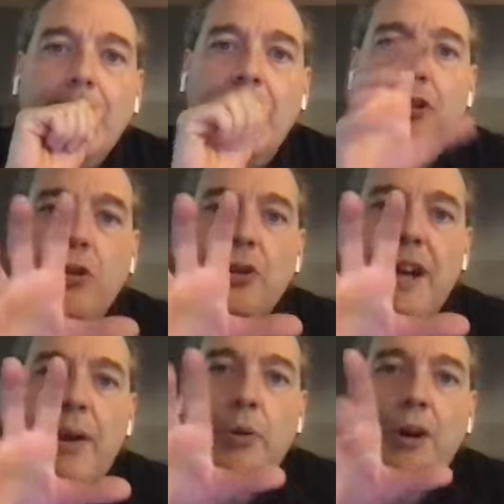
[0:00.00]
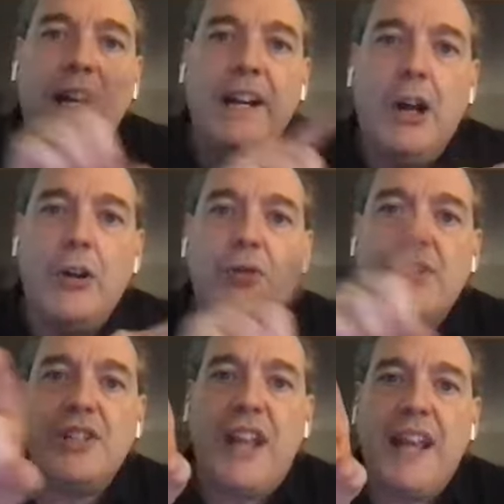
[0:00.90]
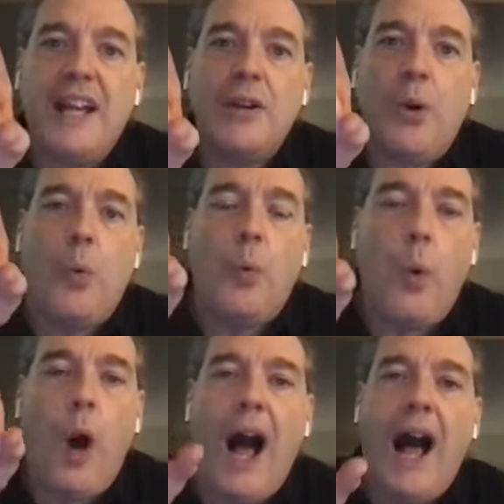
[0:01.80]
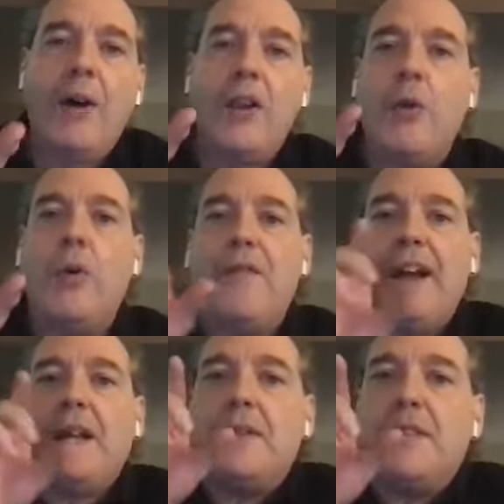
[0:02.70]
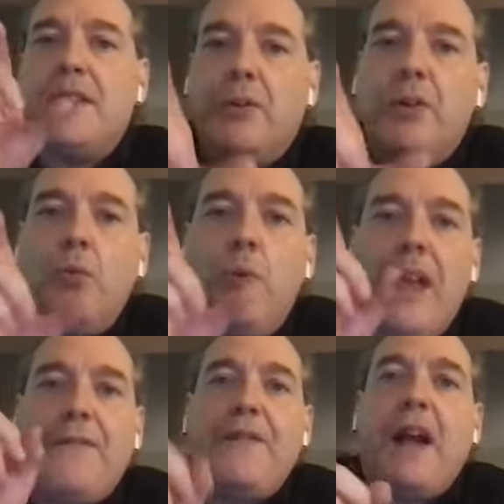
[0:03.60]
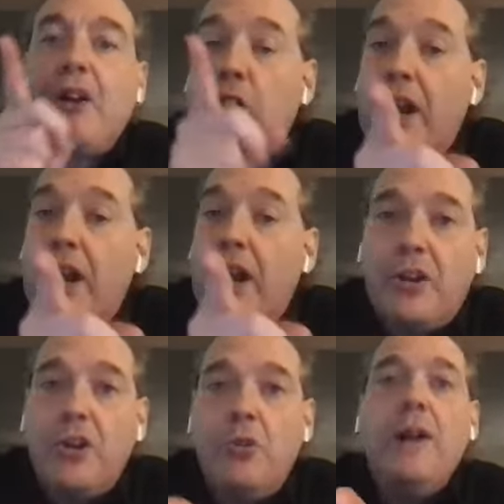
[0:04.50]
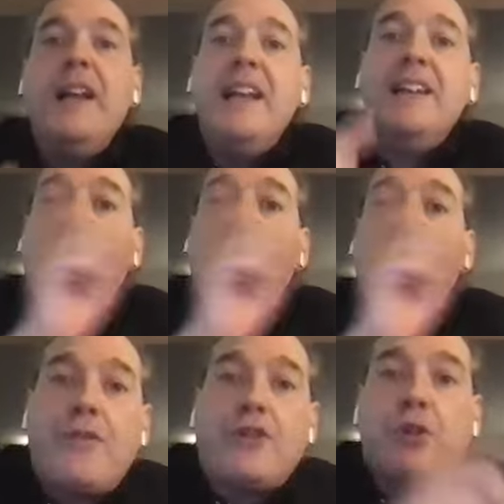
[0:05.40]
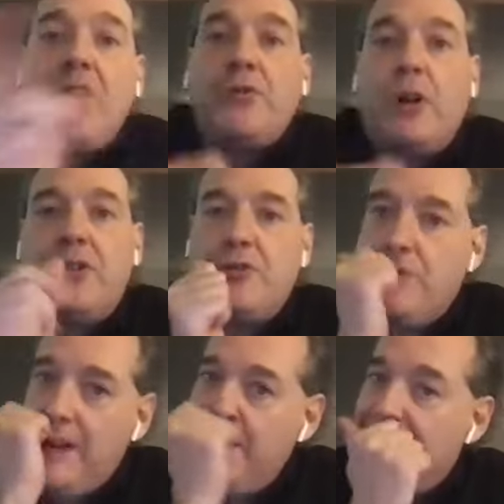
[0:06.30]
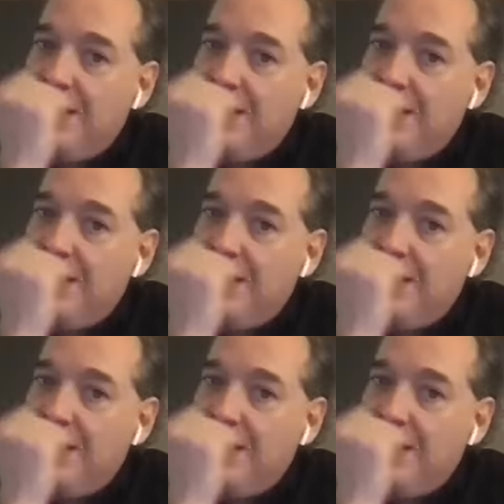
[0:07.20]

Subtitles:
a neural network and understand why, if I could tell you, could I tell you, is it overtrained or undertrained?